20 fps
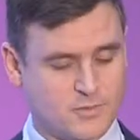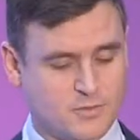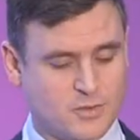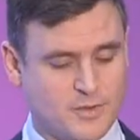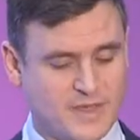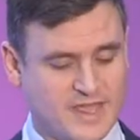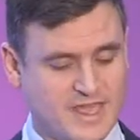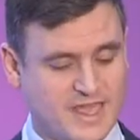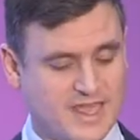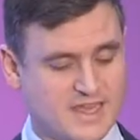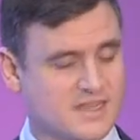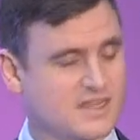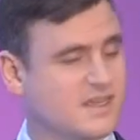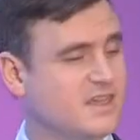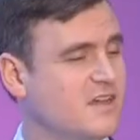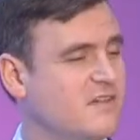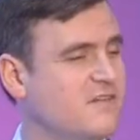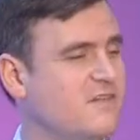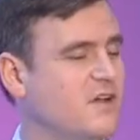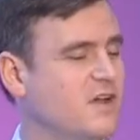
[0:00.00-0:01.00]
prepared
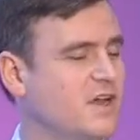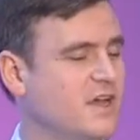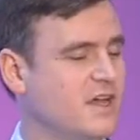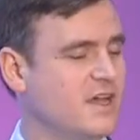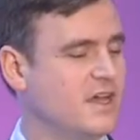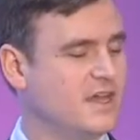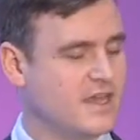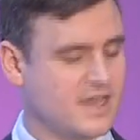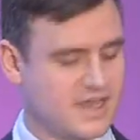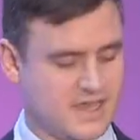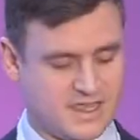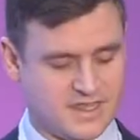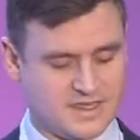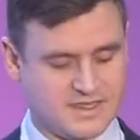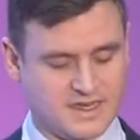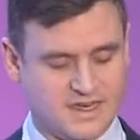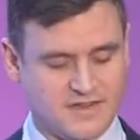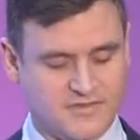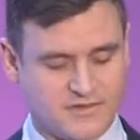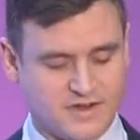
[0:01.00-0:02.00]
for
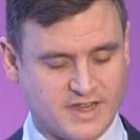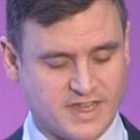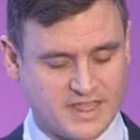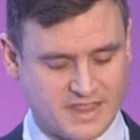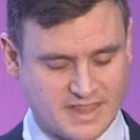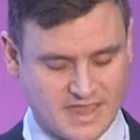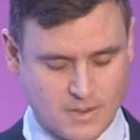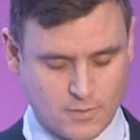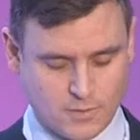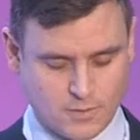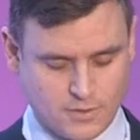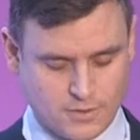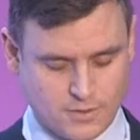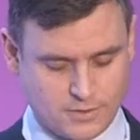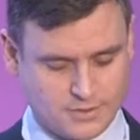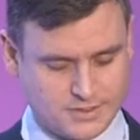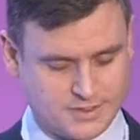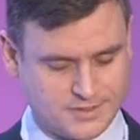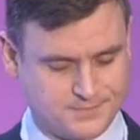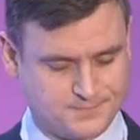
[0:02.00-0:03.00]
delivering in that
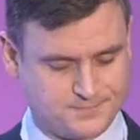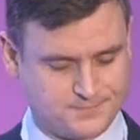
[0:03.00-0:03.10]
world.